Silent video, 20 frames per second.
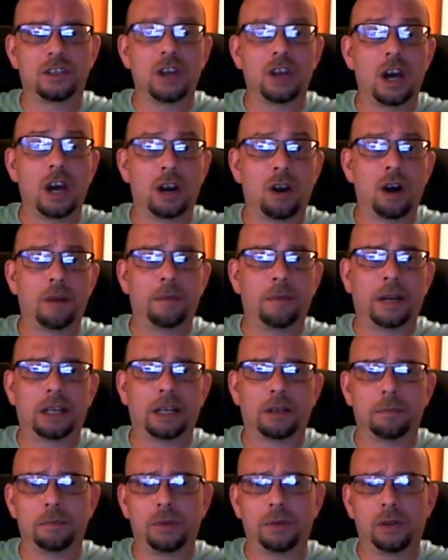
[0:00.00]
not on my
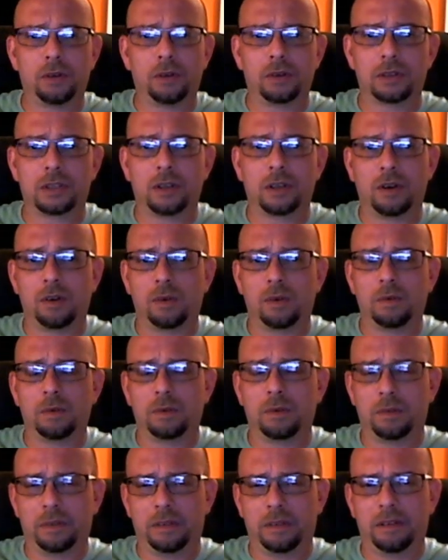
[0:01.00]
computer so
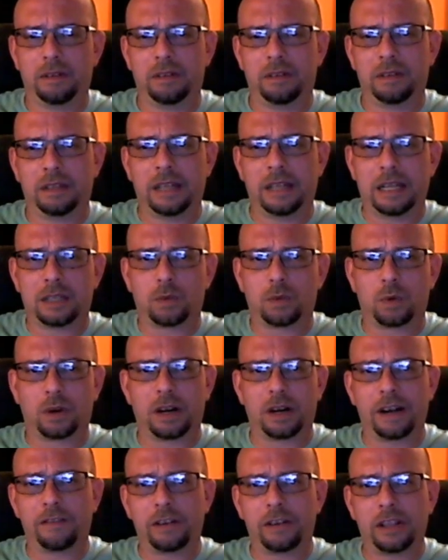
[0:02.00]
that's
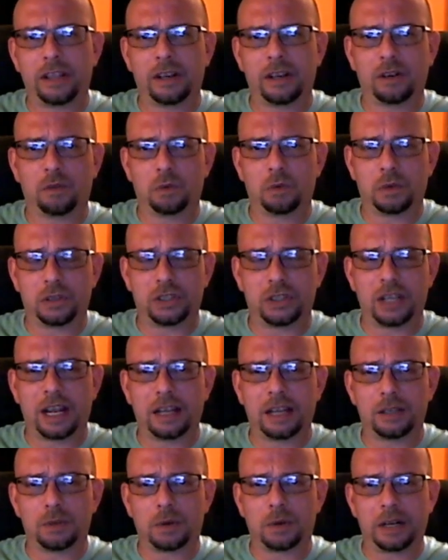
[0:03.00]
where everything
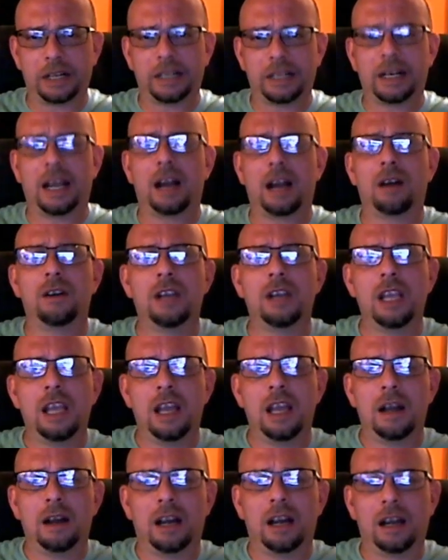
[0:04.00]
resides right now
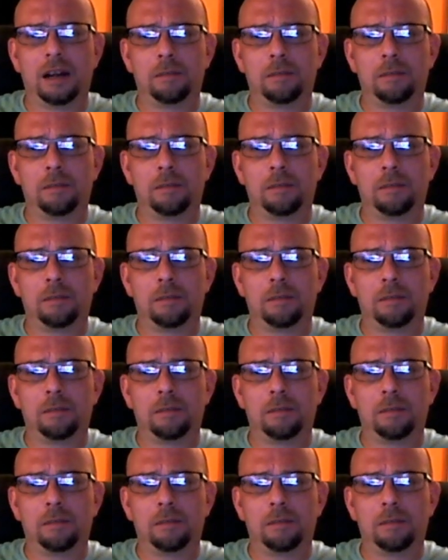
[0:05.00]
uh,